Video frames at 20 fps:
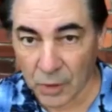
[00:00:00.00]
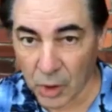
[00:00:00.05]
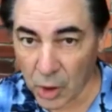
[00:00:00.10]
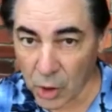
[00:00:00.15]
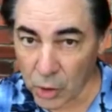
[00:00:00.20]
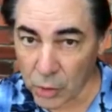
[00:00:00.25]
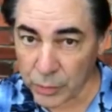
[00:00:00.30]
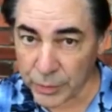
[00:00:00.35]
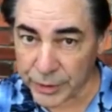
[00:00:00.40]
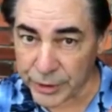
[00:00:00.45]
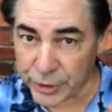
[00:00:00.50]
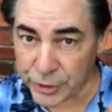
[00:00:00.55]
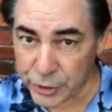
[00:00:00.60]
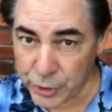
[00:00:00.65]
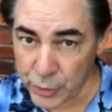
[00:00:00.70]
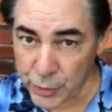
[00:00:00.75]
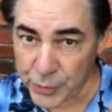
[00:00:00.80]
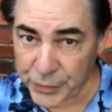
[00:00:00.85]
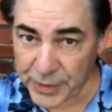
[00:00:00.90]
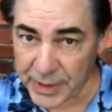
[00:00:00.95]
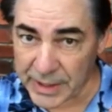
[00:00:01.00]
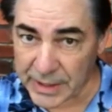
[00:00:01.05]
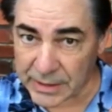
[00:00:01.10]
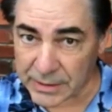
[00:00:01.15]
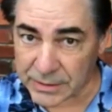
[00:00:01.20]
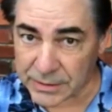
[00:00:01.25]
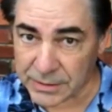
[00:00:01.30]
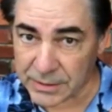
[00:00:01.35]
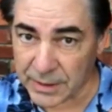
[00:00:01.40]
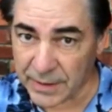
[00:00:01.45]
Only 2
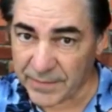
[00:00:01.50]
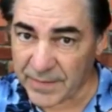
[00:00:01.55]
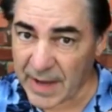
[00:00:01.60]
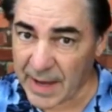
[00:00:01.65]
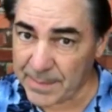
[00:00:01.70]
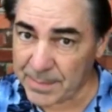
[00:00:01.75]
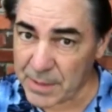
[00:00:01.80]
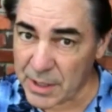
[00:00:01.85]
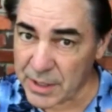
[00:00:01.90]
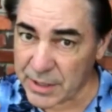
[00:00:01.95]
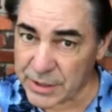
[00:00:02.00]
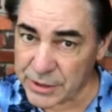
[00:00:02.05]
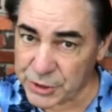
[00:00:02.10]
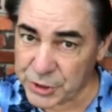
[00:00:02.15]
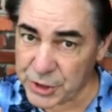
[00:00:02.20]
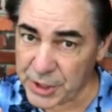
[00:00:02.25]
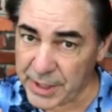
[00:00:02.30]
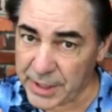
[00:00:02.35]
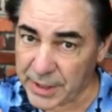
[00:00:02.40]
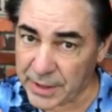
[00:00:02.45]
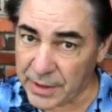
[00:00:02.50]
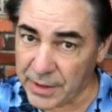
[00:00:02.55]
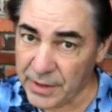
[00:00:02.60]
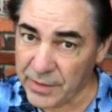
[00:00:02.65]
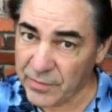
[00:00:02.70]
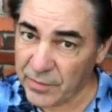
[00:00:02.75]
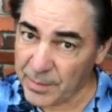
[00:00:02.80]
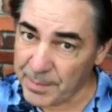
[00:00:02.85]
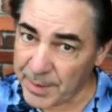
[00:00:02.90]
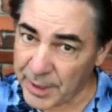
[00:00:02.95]
things have kept UNKA G
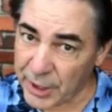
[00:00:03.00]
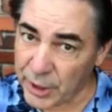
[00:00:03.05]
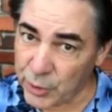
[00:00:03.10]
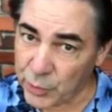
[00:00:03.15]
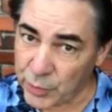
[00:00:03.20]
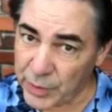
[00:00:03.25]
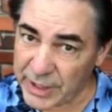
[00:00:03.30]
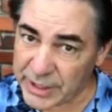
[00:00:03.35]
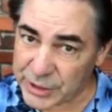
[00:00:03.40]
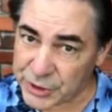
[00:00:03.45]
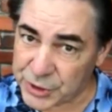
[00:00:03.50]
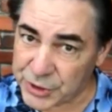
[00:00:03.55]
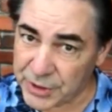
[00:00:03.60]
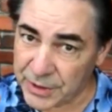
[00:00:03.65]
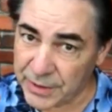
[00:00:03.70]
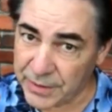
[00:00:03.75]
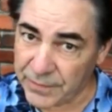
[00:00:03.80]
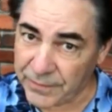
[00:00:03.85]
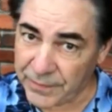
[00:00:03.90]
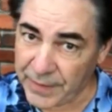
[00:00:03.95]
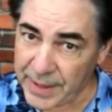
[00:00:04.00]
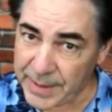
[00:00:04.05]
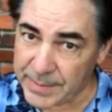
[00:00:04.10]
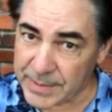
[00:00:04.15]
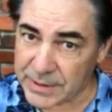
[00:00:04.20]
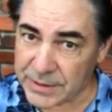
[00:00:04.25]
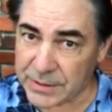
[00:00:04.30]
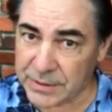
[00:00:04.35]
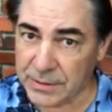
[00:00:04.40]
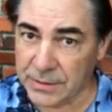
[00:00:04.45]
from being rich and
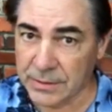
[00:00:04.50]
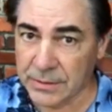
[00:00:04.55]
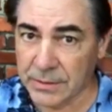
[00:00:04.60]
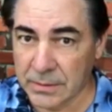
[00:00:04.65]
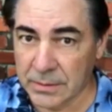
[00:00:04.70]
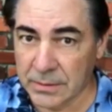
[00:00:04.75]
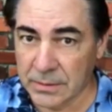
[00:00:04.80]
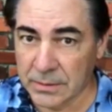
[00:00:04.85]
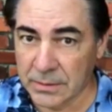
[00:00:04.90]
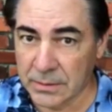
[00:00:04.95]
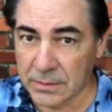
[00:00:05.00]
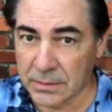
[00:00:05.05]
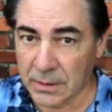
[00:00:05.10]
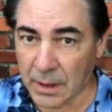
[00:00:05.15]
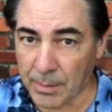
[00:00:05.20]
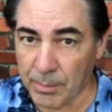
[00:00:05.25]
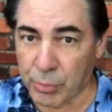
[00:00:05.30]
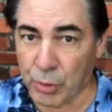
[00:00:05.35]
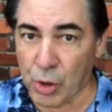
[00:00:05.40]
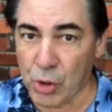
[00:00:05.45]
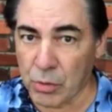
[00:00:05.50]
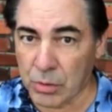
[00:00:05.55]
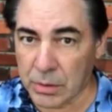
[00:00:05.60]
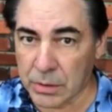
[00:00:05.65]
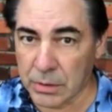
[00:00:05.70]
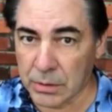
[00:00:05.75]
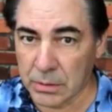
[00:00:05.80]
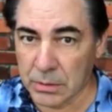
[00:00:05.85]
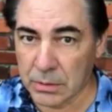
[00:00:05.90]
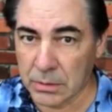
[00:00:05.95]
famous. I'm
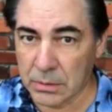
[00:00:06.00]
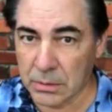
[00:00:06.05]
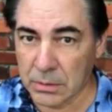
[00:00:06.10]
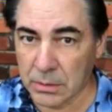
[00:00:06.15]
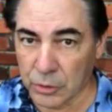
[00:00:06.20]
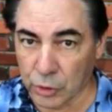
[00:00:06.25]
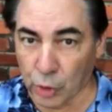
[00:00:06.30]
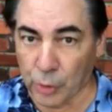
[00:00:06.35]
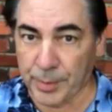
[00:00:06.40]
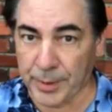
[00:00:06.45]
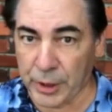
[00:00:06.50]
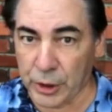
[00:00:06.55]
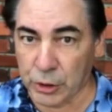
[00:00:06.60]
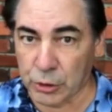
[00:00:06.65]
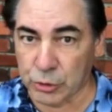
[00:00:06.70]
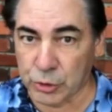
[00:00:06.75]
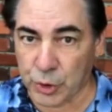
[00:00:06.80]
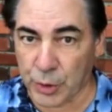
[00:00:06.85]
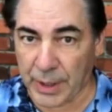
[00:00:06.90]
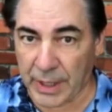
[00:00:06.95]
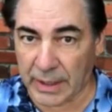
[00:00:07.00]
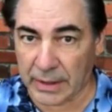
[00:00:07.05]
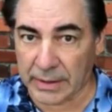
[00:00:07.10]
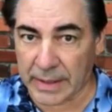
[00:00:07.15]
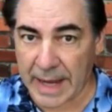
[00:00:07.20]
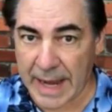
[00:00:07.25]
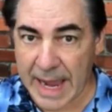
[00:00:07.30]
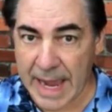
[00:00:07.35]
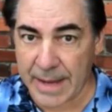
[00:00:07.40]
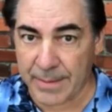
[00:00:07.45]
broke. Nobody knows who the hell I
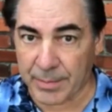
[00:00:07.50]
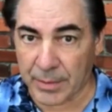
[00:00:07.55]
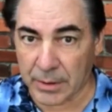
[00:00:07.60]
am.